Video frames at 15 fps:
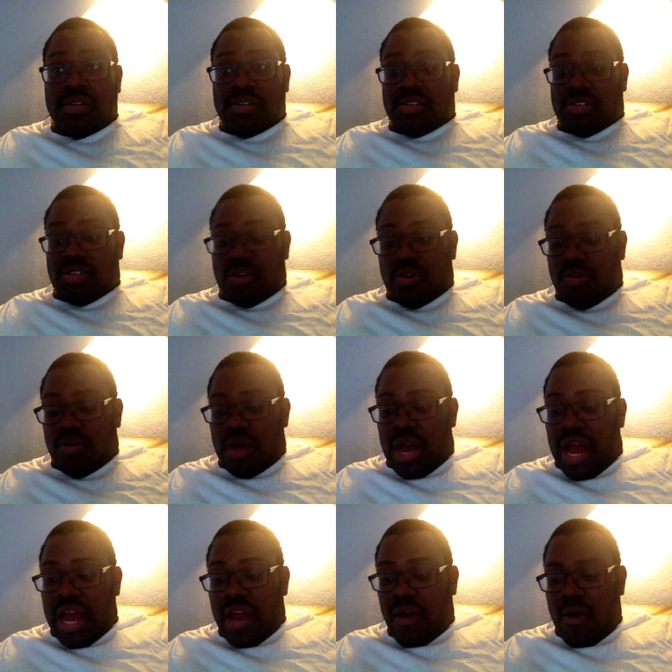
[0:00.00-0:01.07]
So
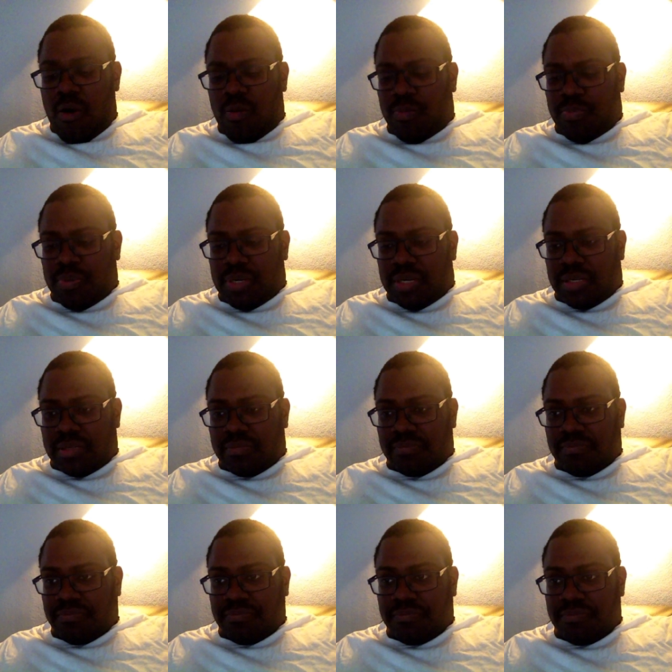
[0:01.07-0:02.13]
I hope
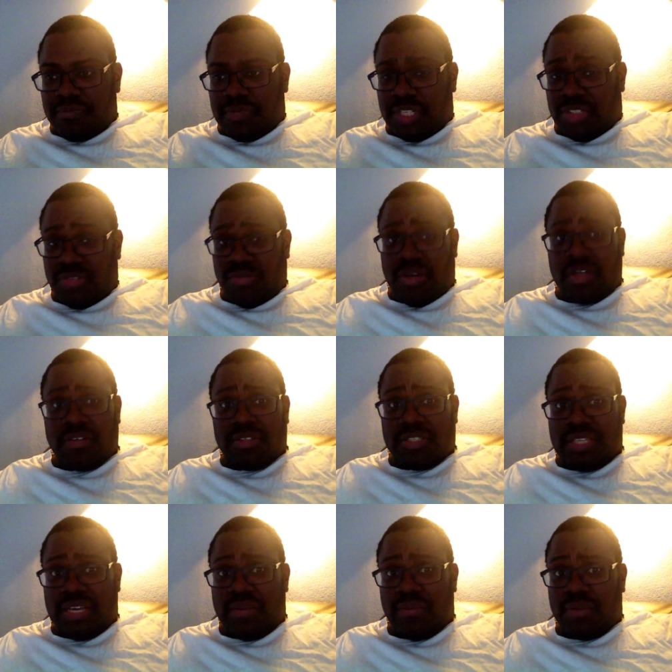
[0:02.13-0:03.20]
um, that you
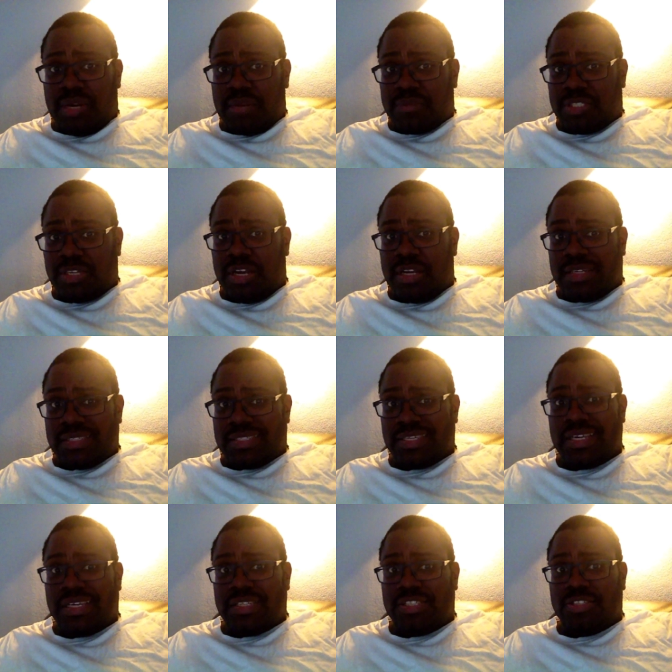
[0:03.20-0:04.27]
understand what I'm trying to
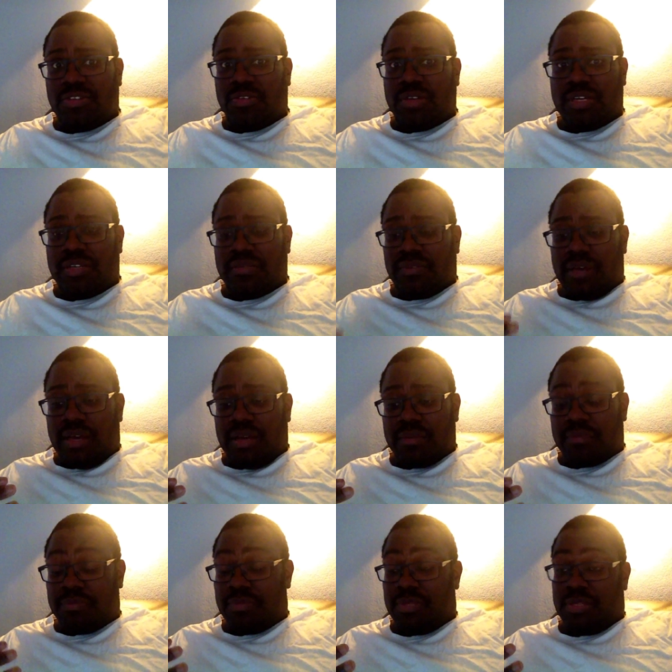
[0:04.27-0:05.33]
say, Joey. Uh,
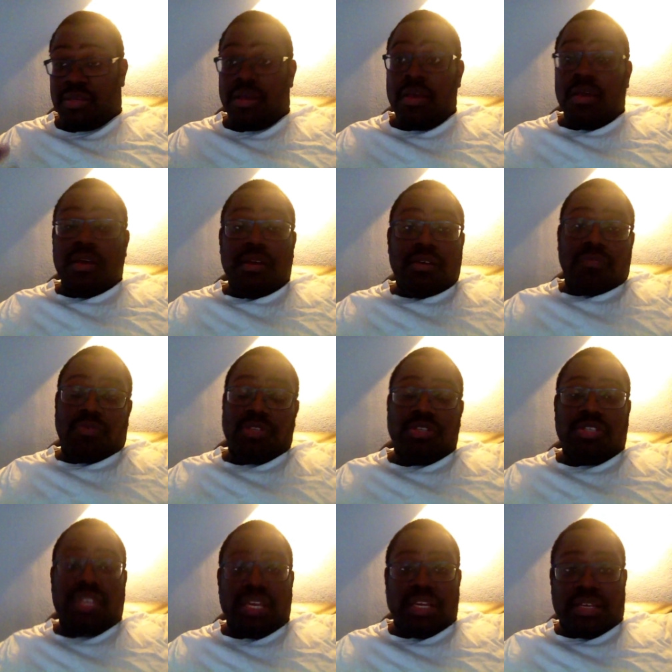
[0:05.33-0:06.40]
well, you
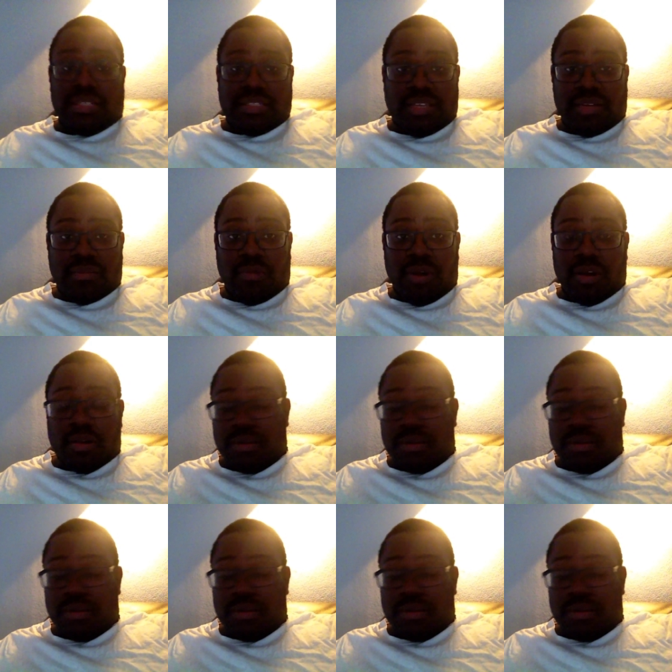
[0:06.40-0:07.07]
say you're in Denmark,